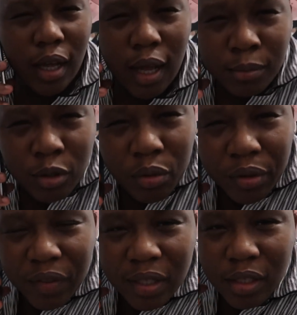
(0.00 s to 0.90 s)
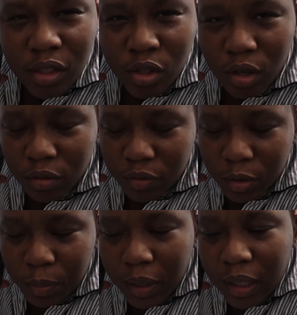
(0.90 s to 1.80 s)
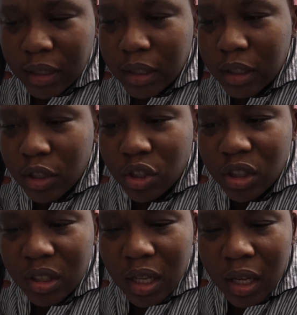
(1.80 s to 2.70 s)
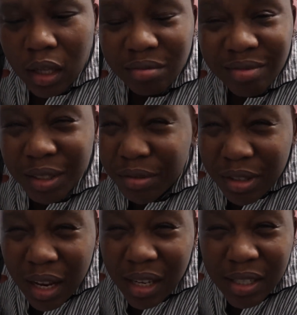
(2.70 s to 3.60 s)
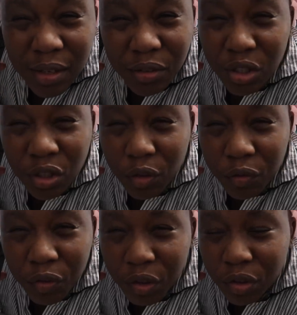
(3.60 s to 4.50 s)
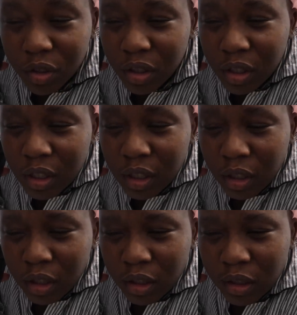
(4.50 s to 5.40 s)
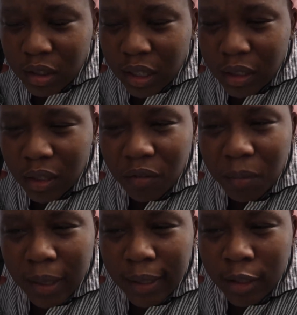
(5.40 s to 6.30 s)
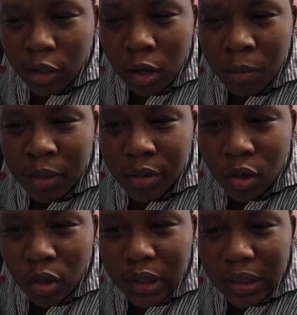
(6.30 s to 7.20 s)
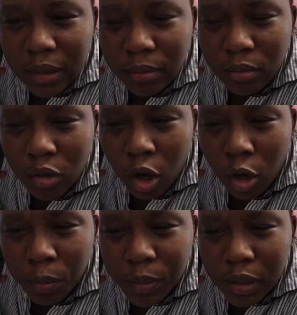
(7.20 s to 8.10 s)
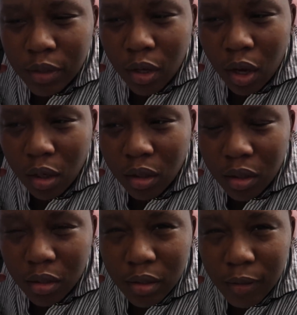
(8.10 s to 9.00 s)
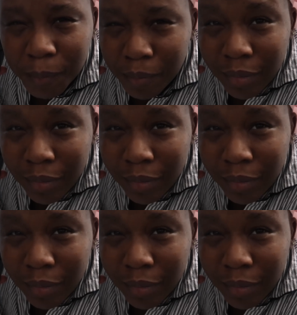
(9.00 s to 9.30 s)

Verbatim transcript: I'm sorry this thing is all over the place. It's just that even herself, she's confused. She said, if my income has gone up since August.